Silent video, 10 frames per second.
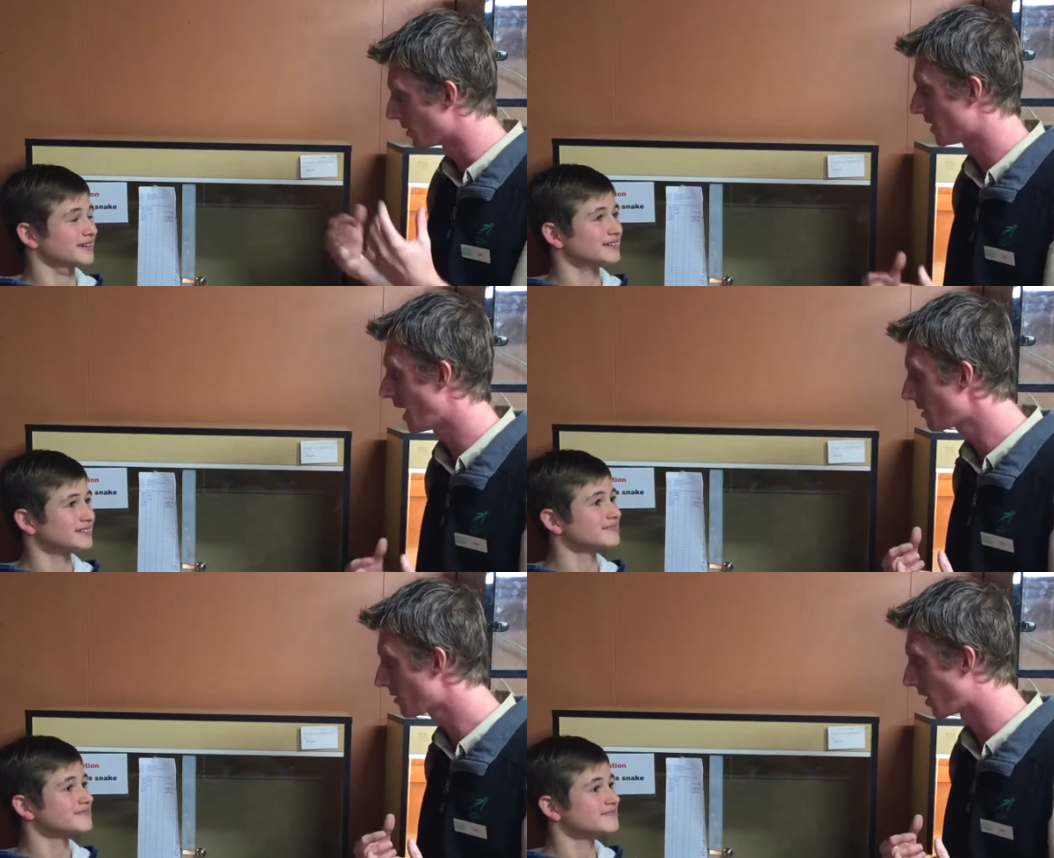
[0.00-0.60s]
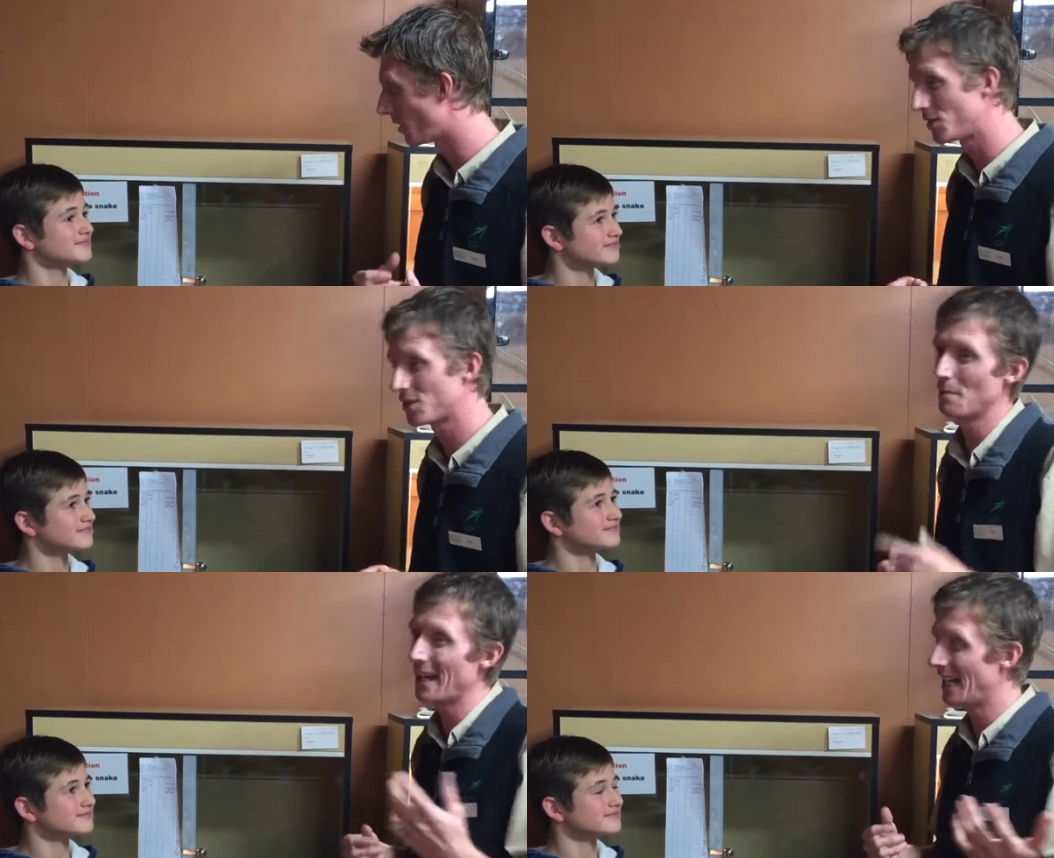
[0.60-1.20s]
Speaker 1: and
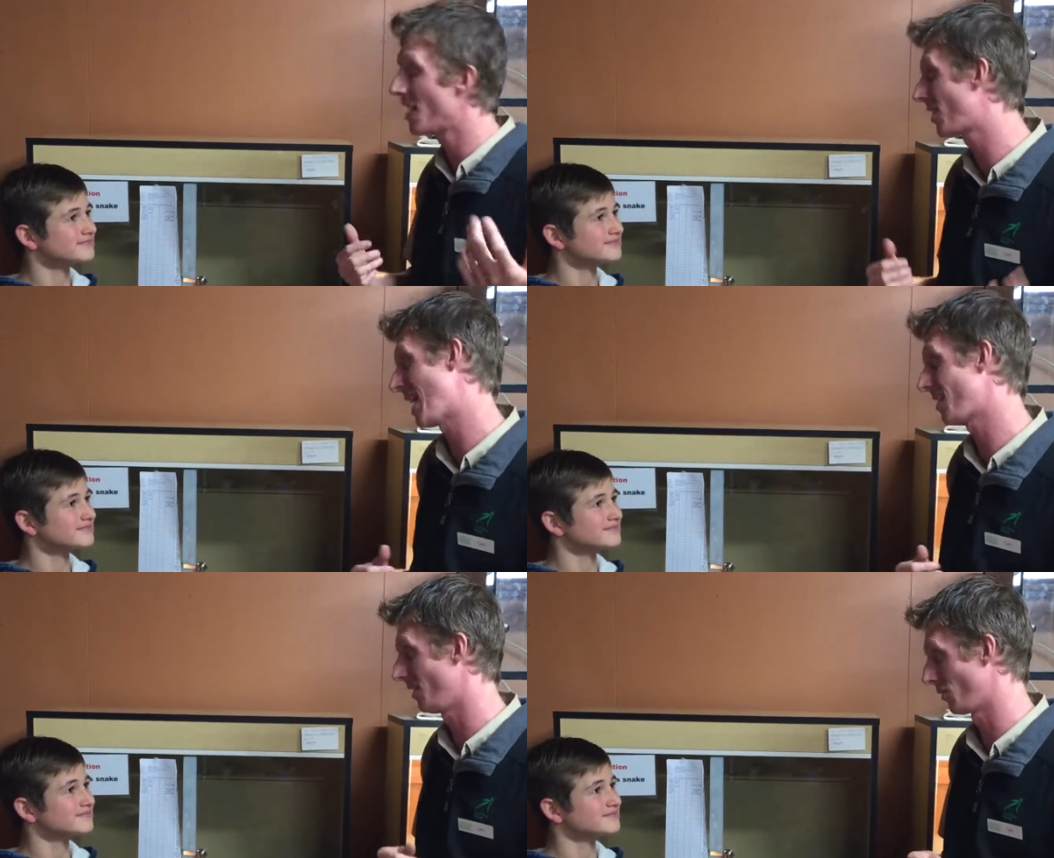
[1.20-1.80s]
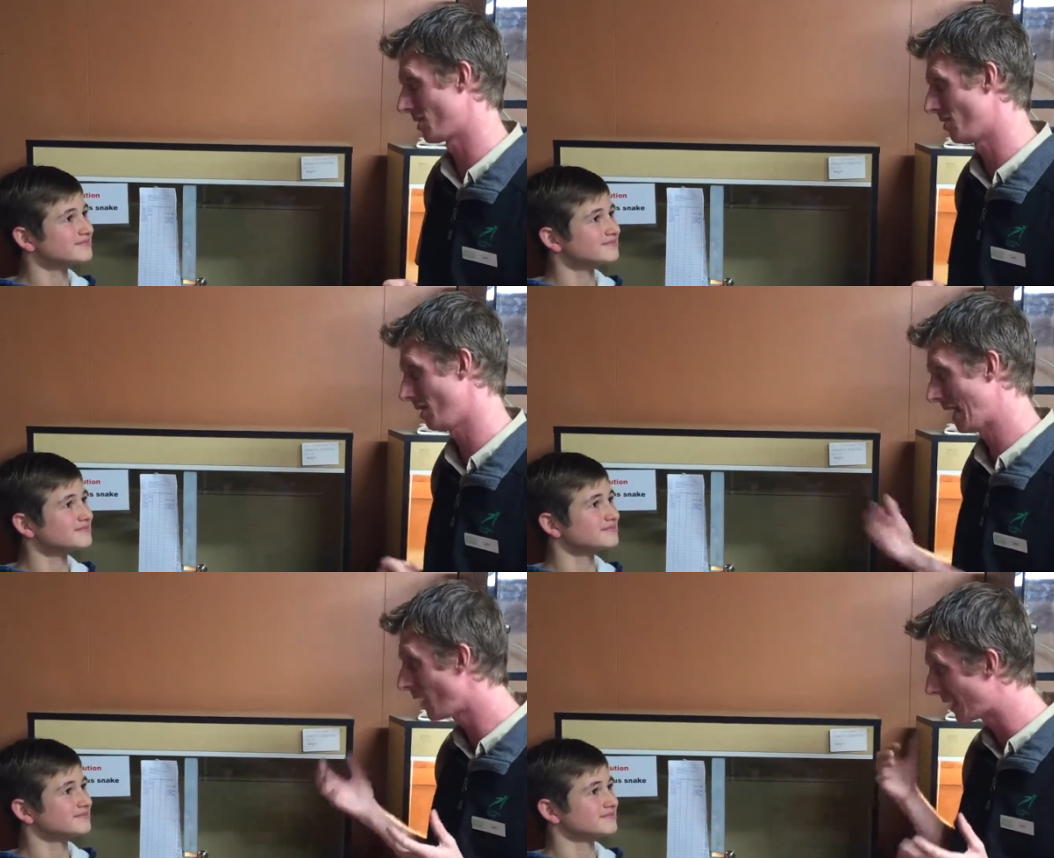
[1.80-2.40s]
sandstones to make our garden looks
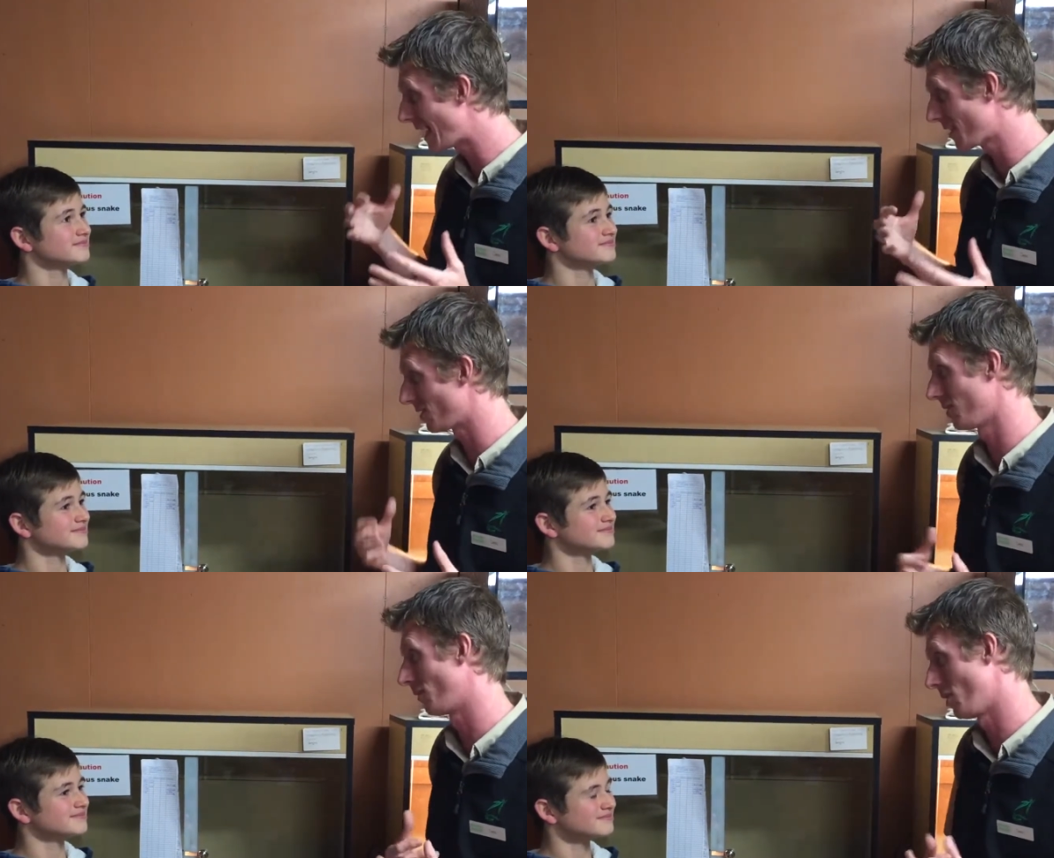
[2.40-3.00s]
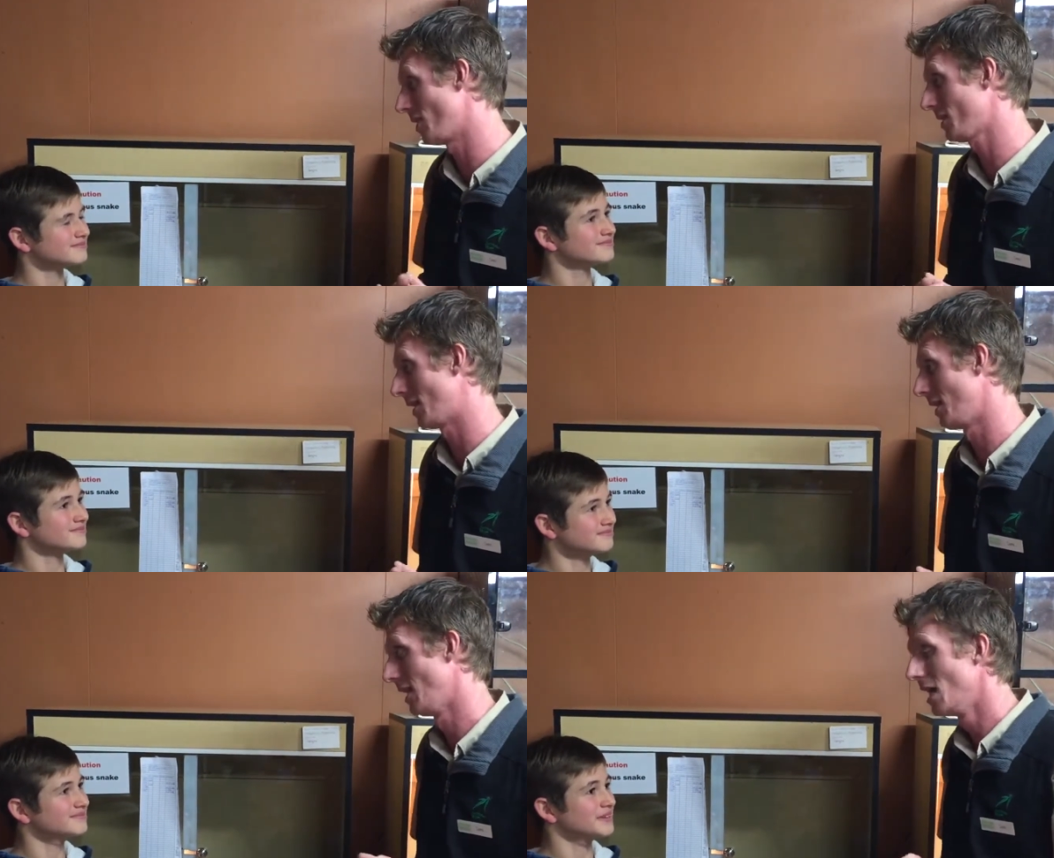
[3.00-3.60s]
not our gardens look
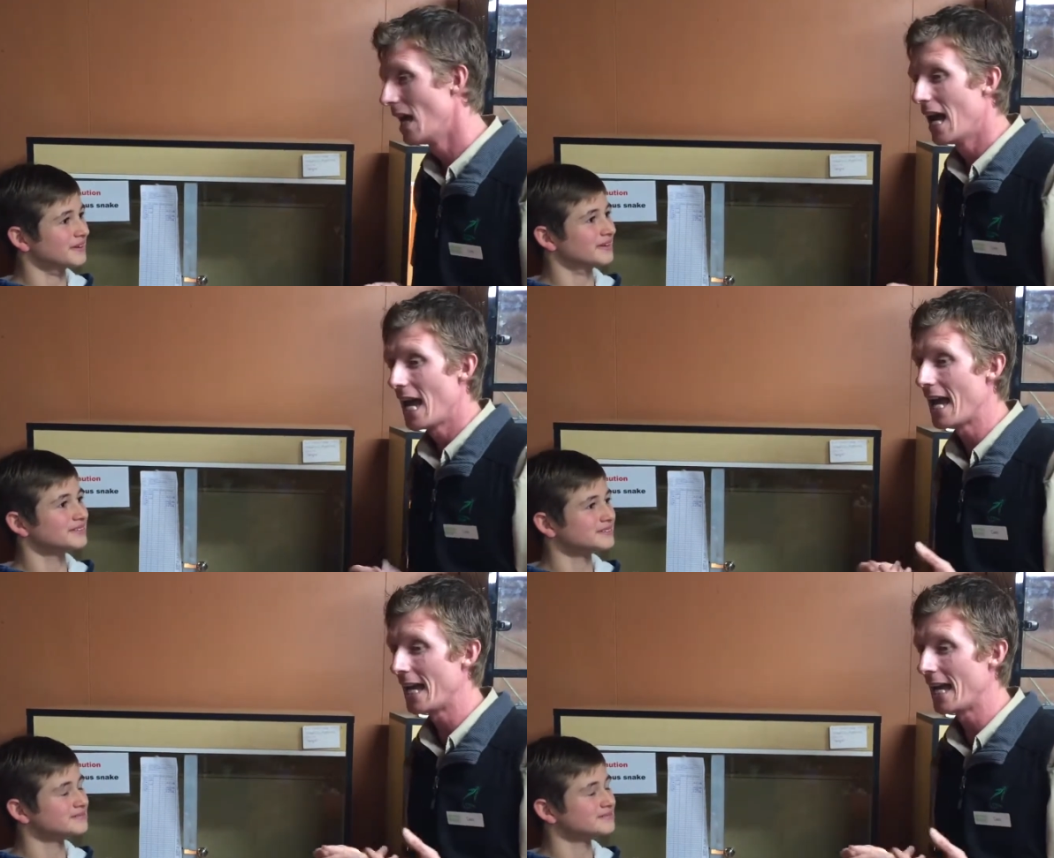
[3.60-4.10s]
nicer. Yeah.